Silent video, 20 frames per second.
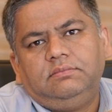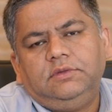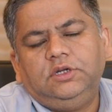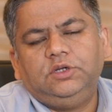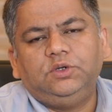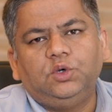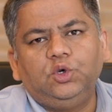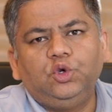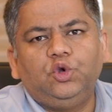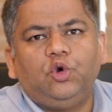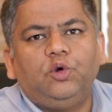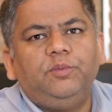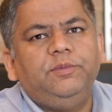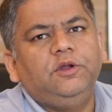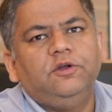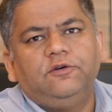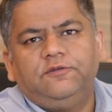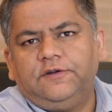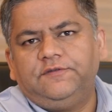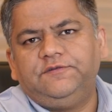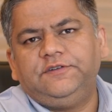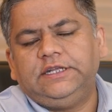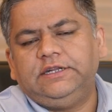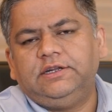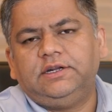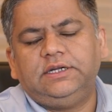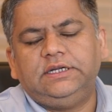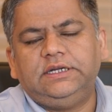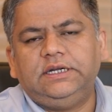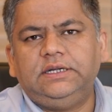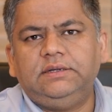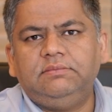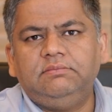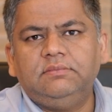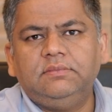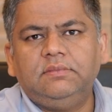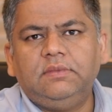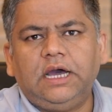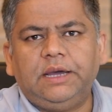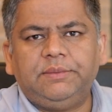It don't go below 1500.
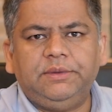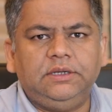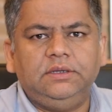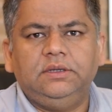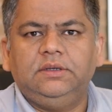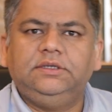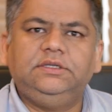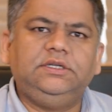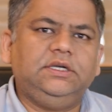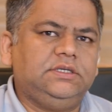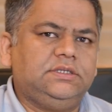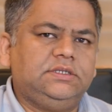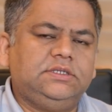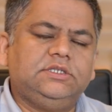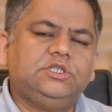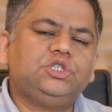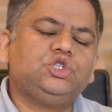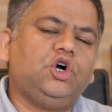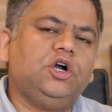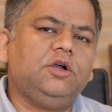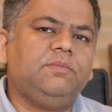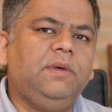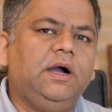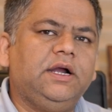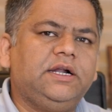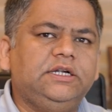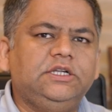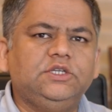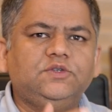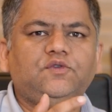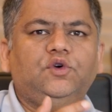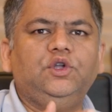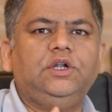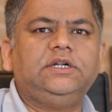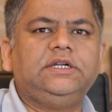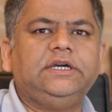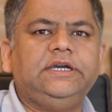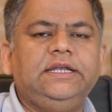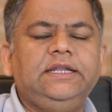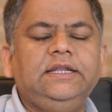I mean, yes, stock market is
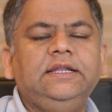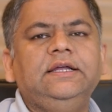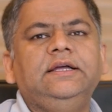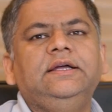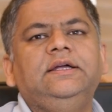volatile.